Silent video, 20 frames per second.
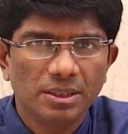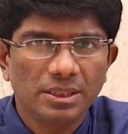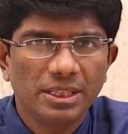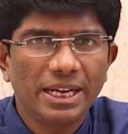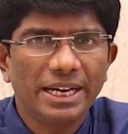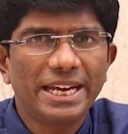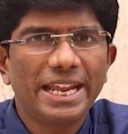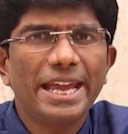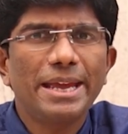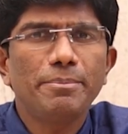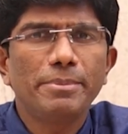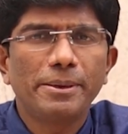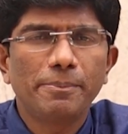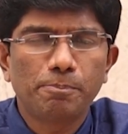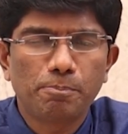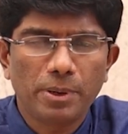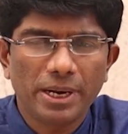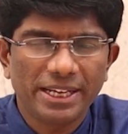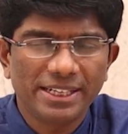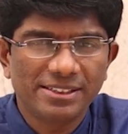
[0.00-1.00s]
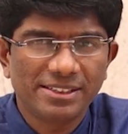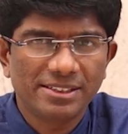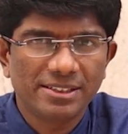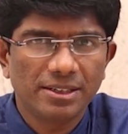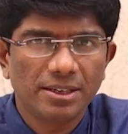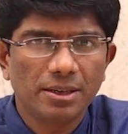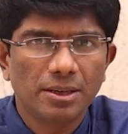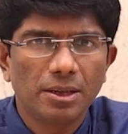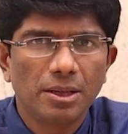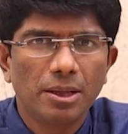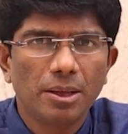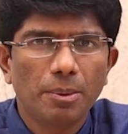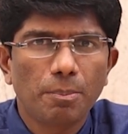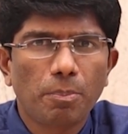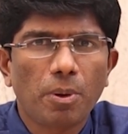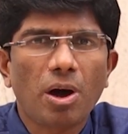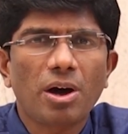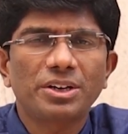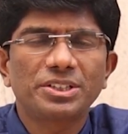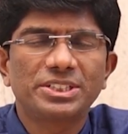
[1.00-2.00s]
The name implies
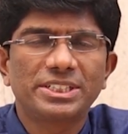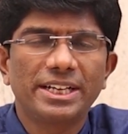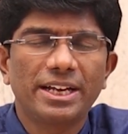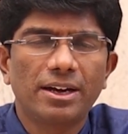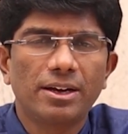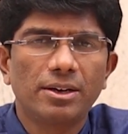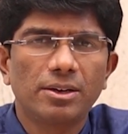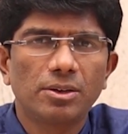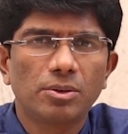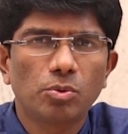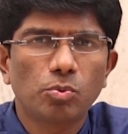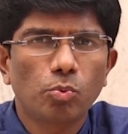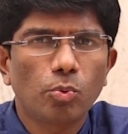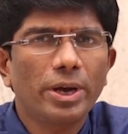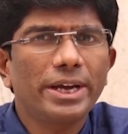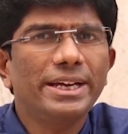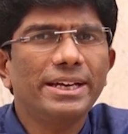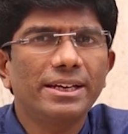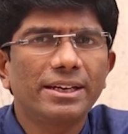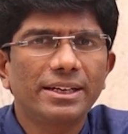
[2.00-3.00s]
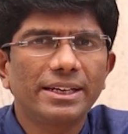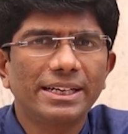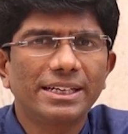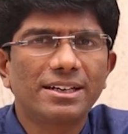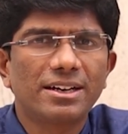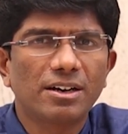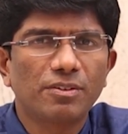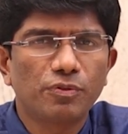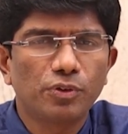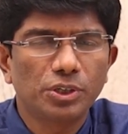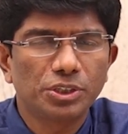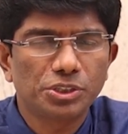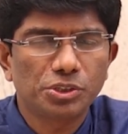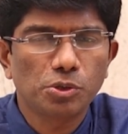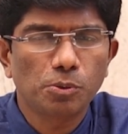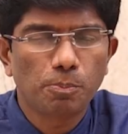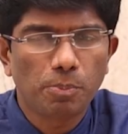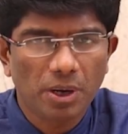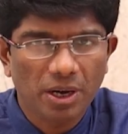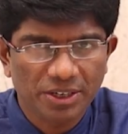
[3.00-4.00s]
partial. Why it refers
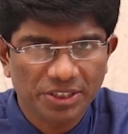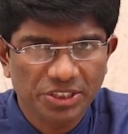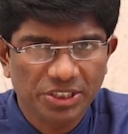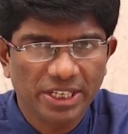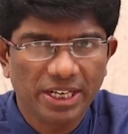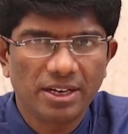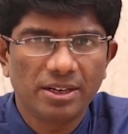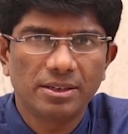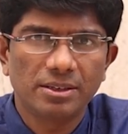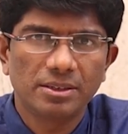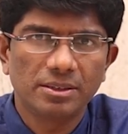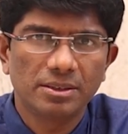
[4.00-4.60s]
to partial?